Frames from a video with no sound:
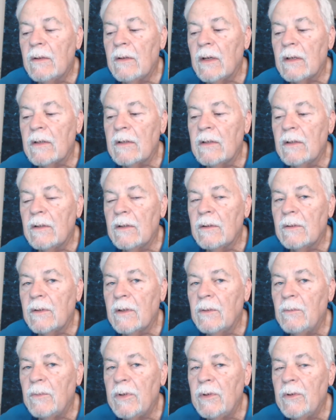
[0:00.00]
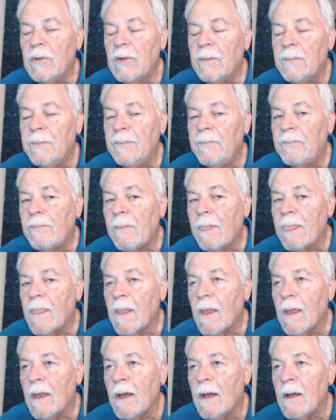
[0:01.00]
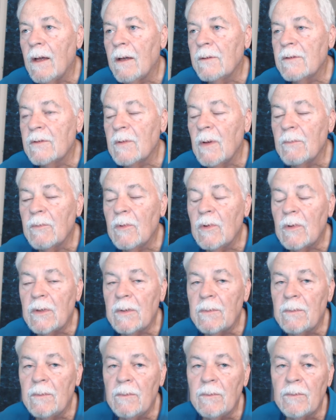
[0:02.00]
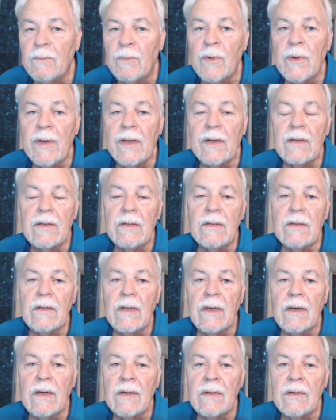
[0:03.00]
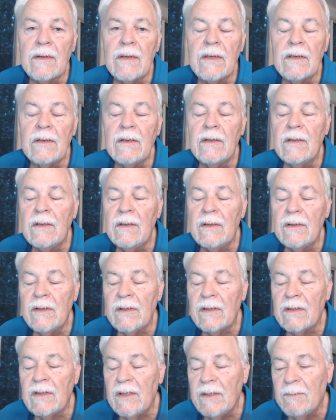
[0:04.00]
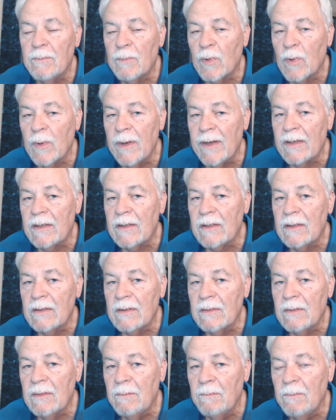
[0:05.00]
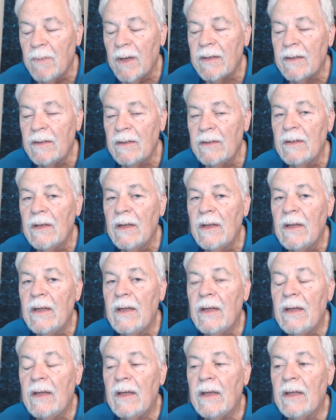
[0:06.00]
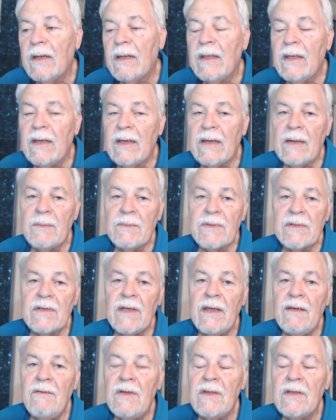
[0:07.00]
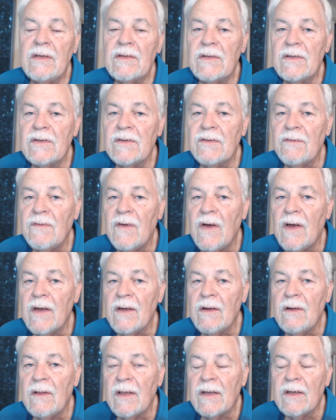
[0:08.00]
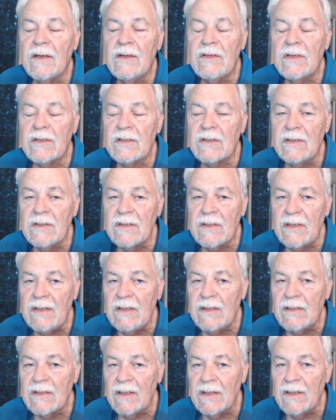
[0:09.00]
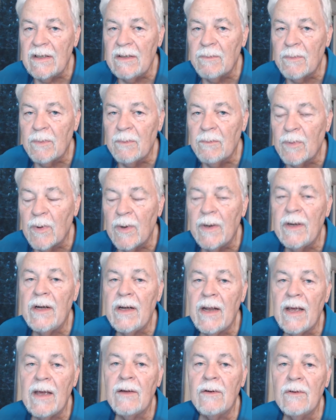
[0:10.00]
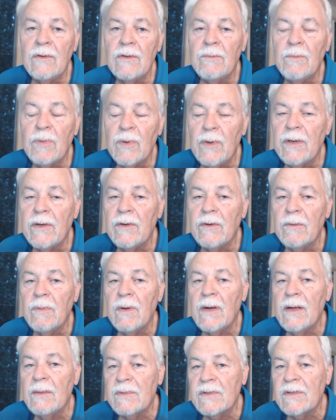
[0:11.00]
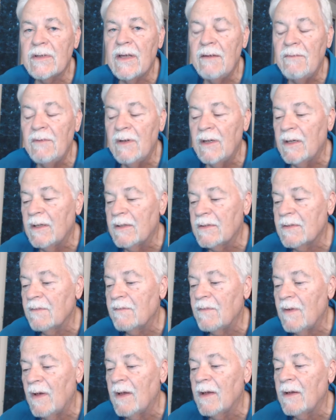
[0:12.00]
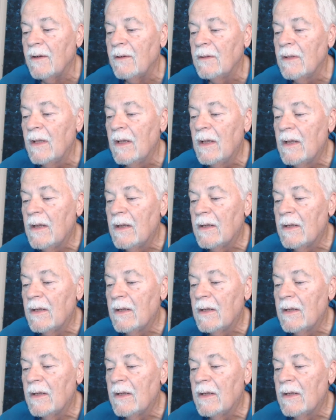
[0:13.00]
not to the computer. So I'm going to print, hit the print button. And again, I'm saving this as a file. I could just as easily print it out on a printer, but I'm saving it as a file.